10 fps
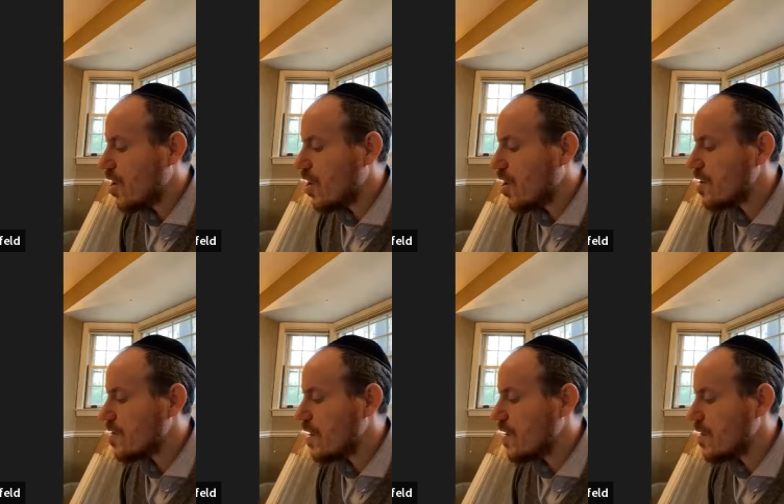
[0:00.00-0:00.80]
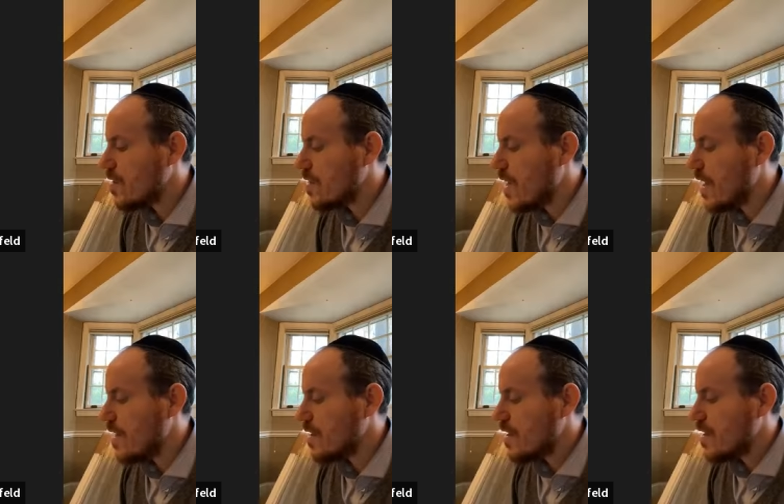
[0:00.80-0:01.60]
uh, that
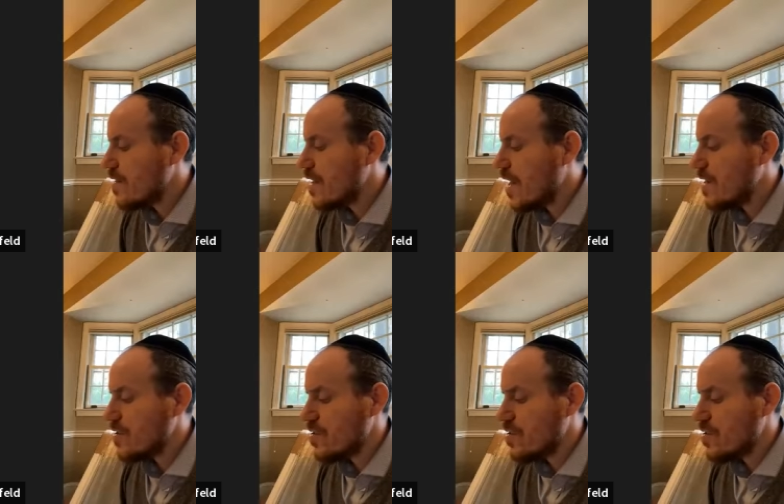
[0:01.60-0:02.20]
that